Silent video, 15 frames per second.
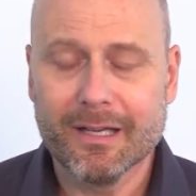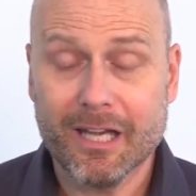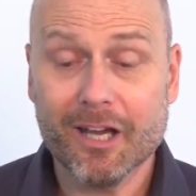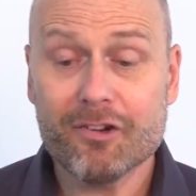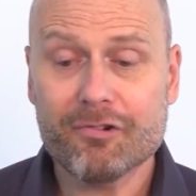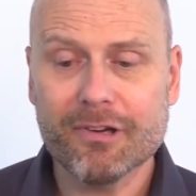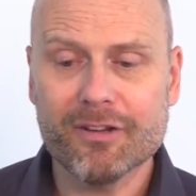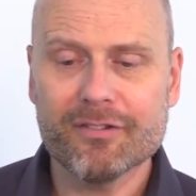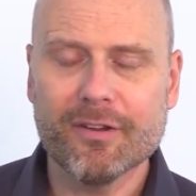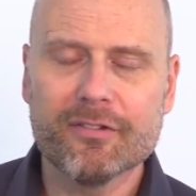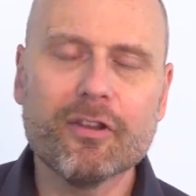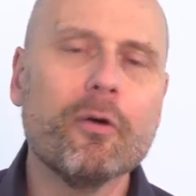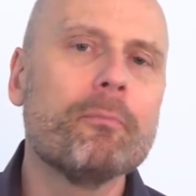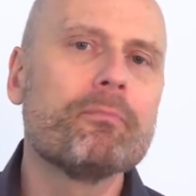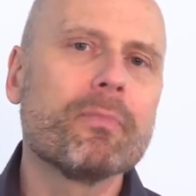countries.
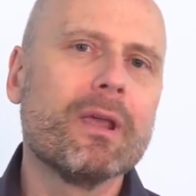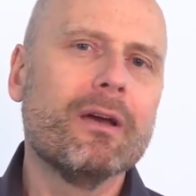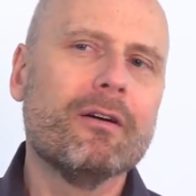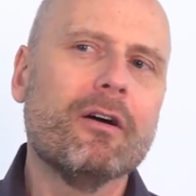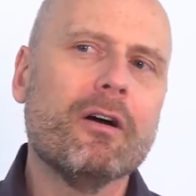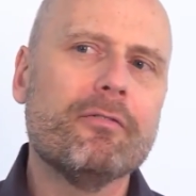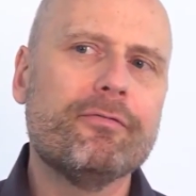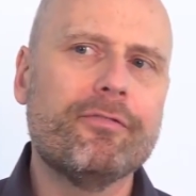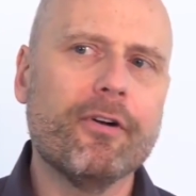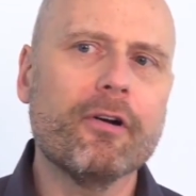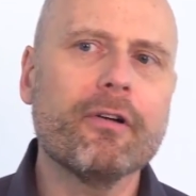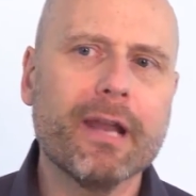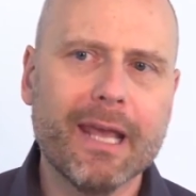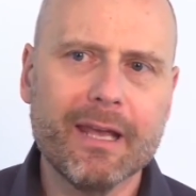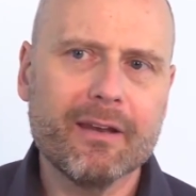So
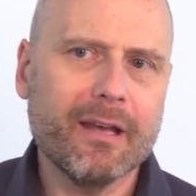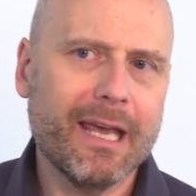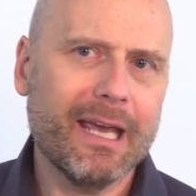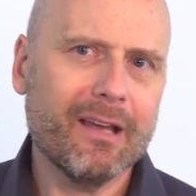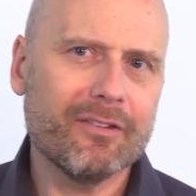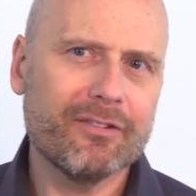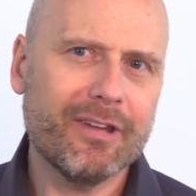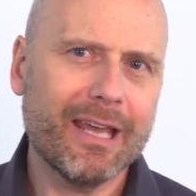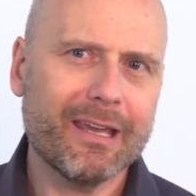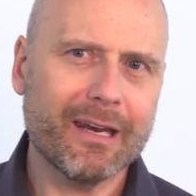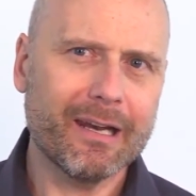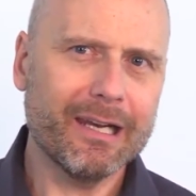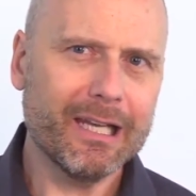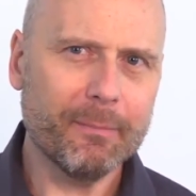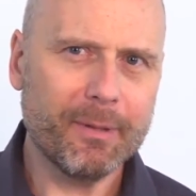foreign aid has taken
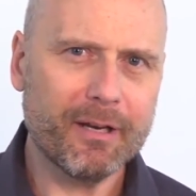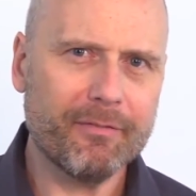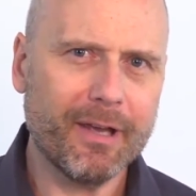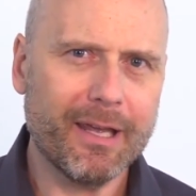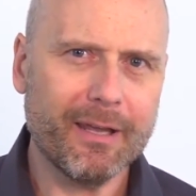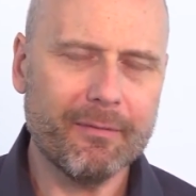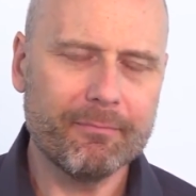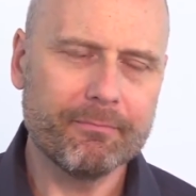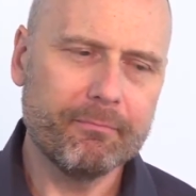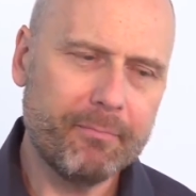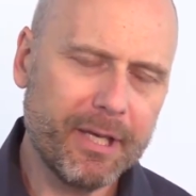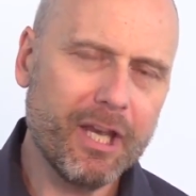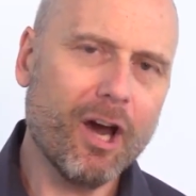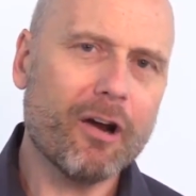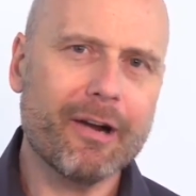a little bit of a
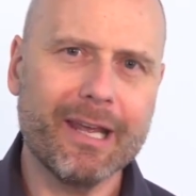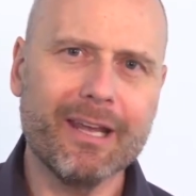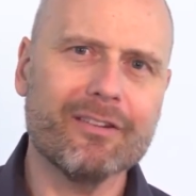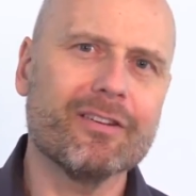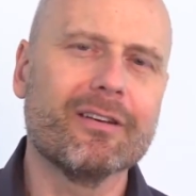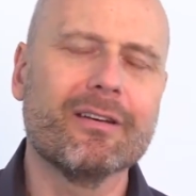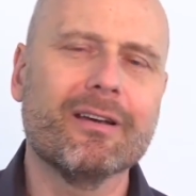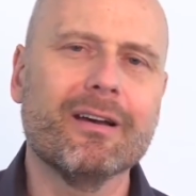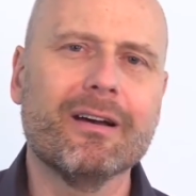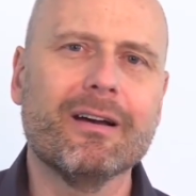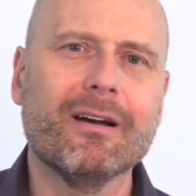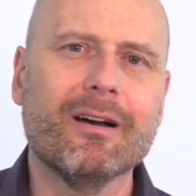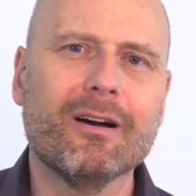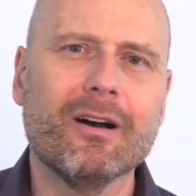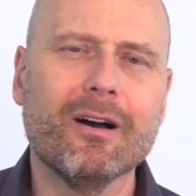PR hit
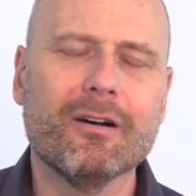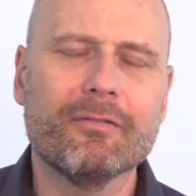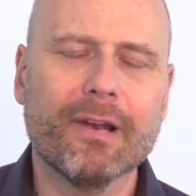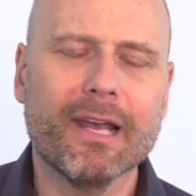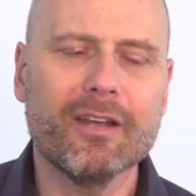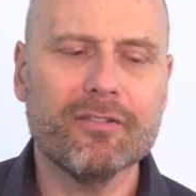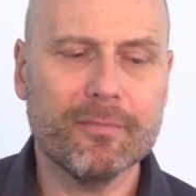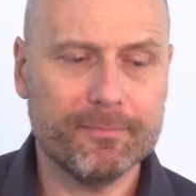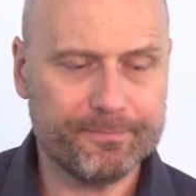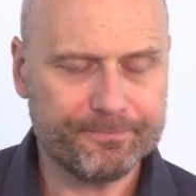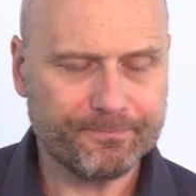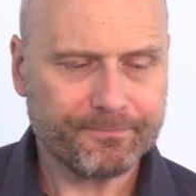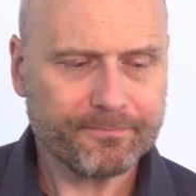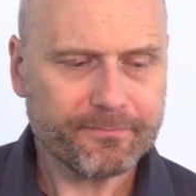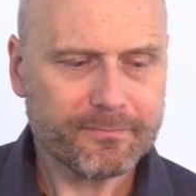uh, of late.
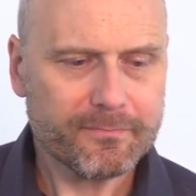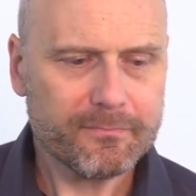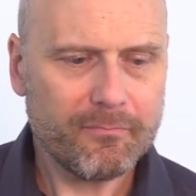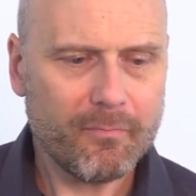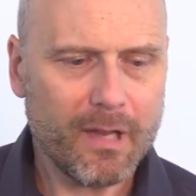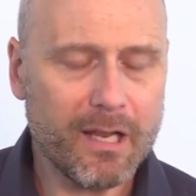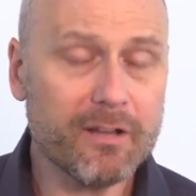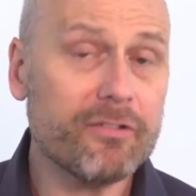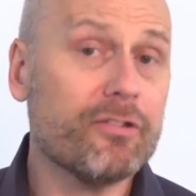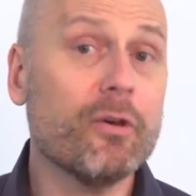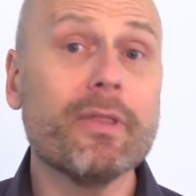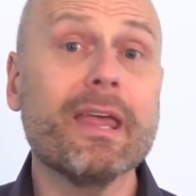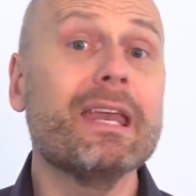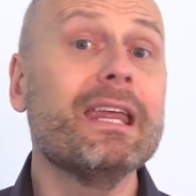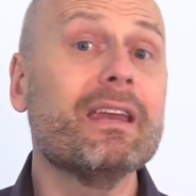And so
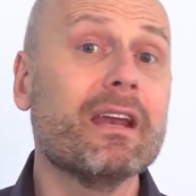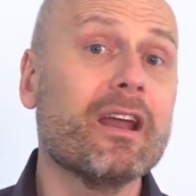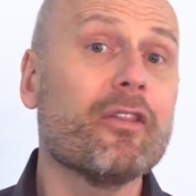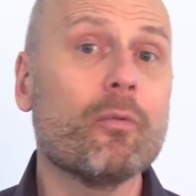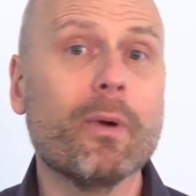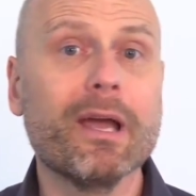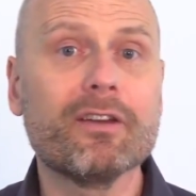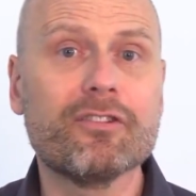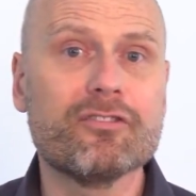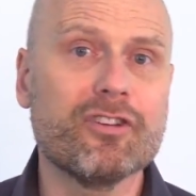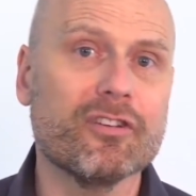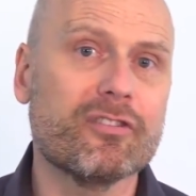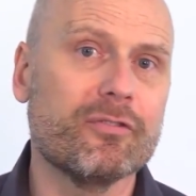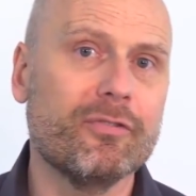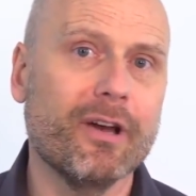they need another way to
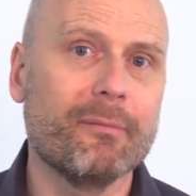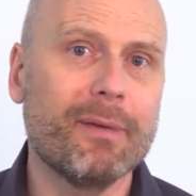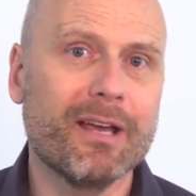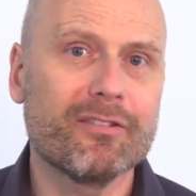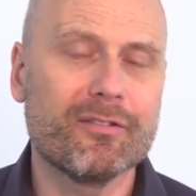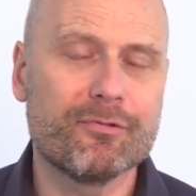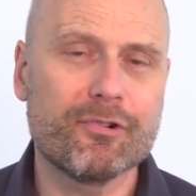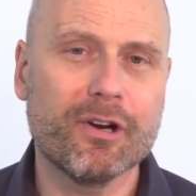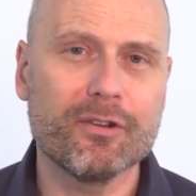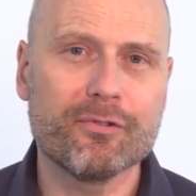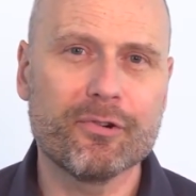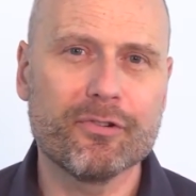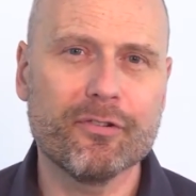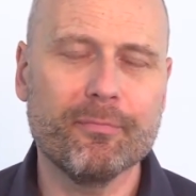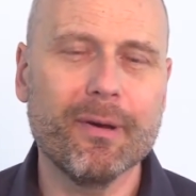justify massive
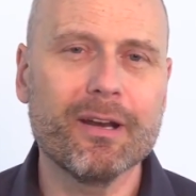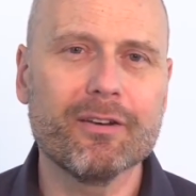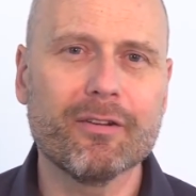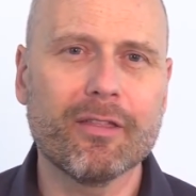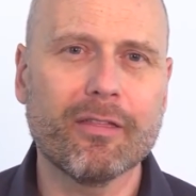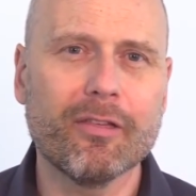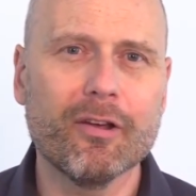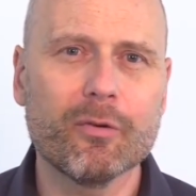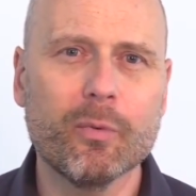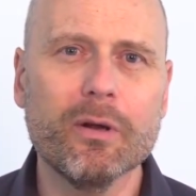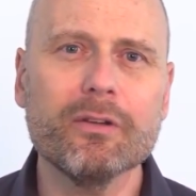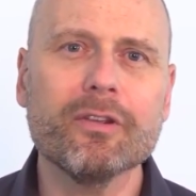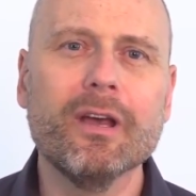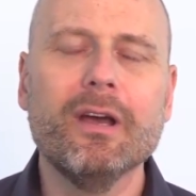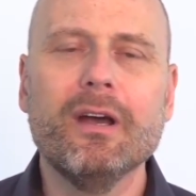transfers of money to the third
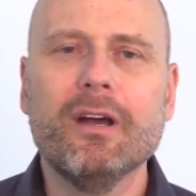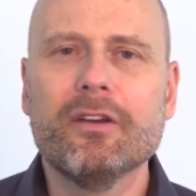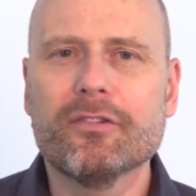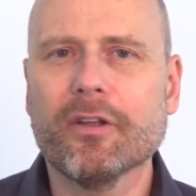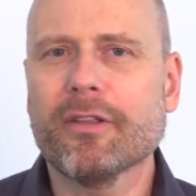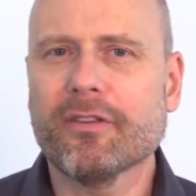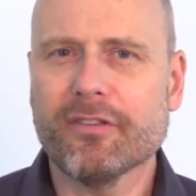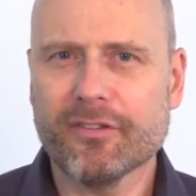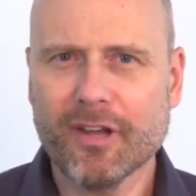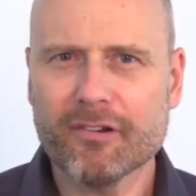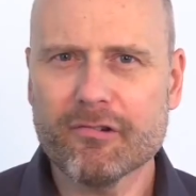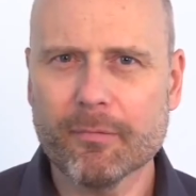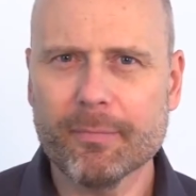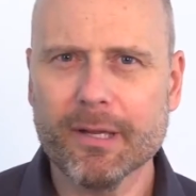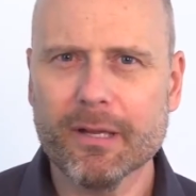world. So there's this
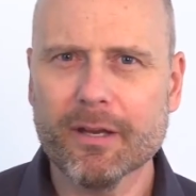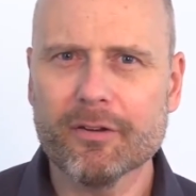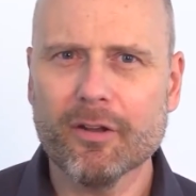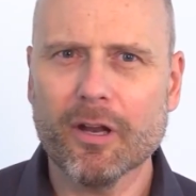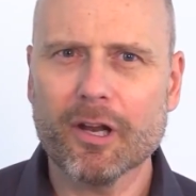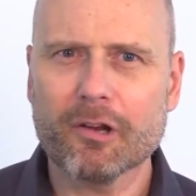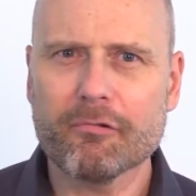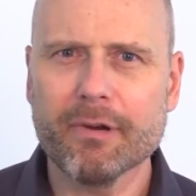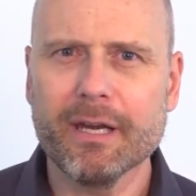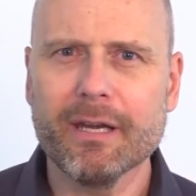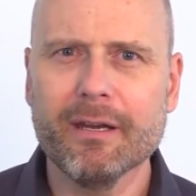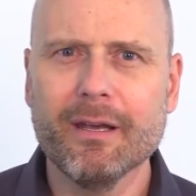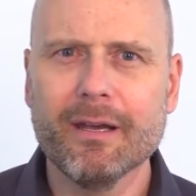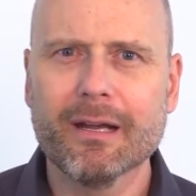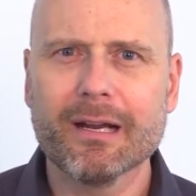$100 billion
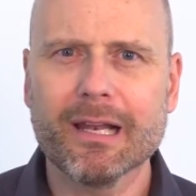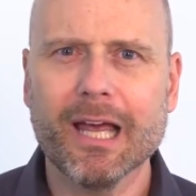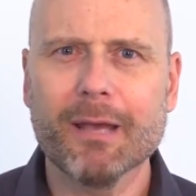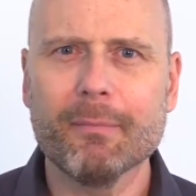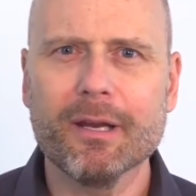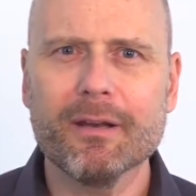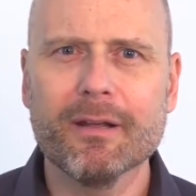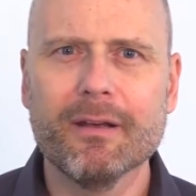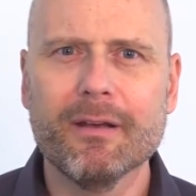green climate